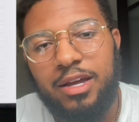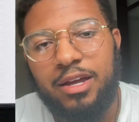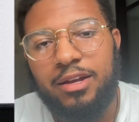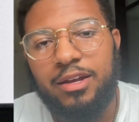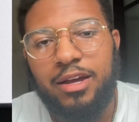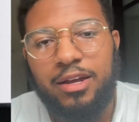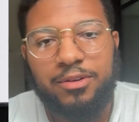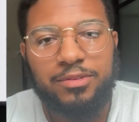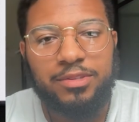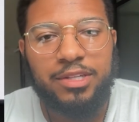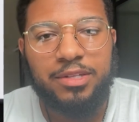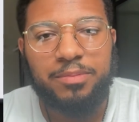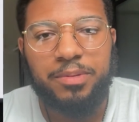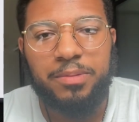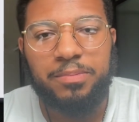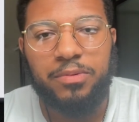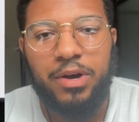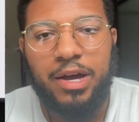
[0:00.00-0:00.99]
I don't think
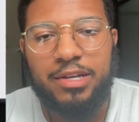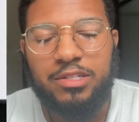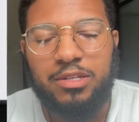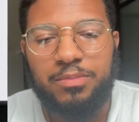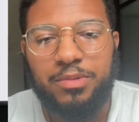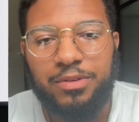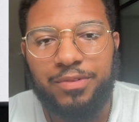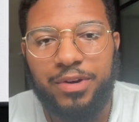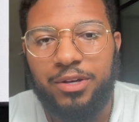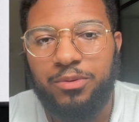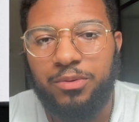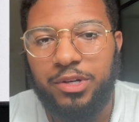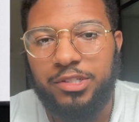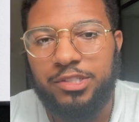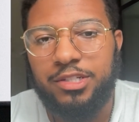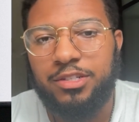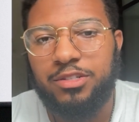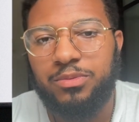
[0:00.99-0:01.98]
people ask him the right
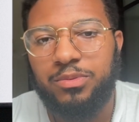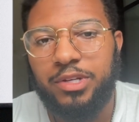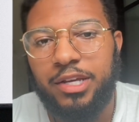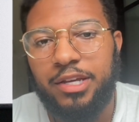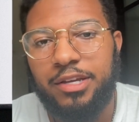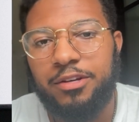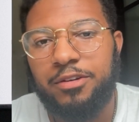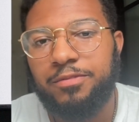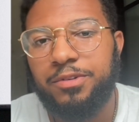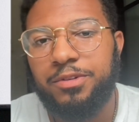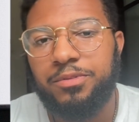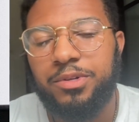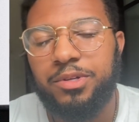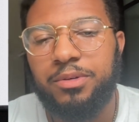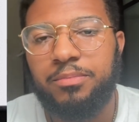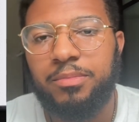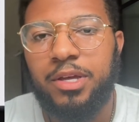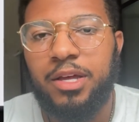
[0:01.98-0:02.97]
questions when they interview
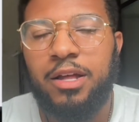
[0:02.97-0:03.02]
him.